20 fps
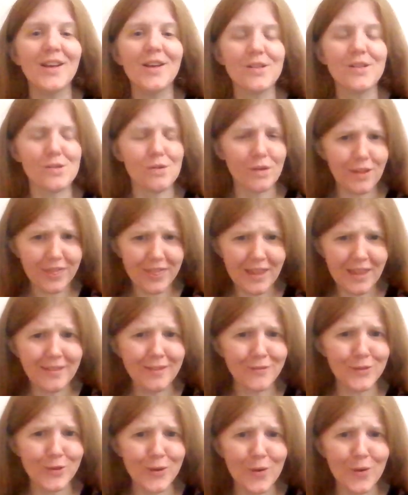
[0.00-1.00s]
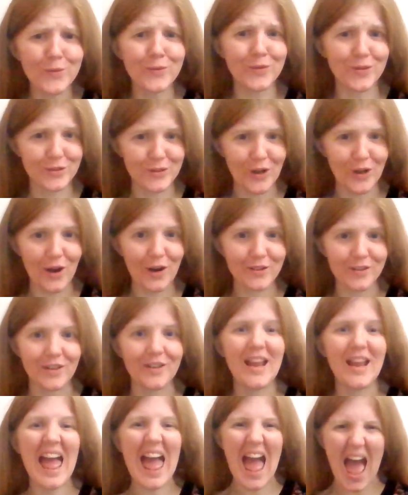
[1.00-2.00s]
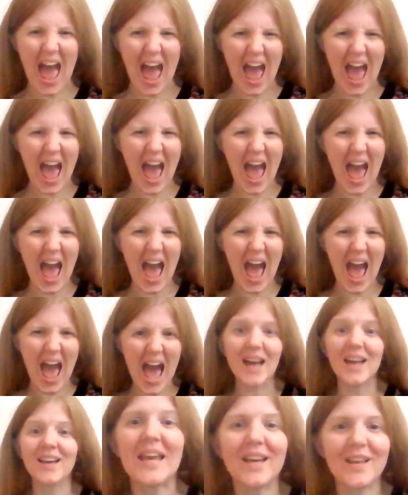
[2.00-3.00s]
So think that you're going to the doctor. Ah.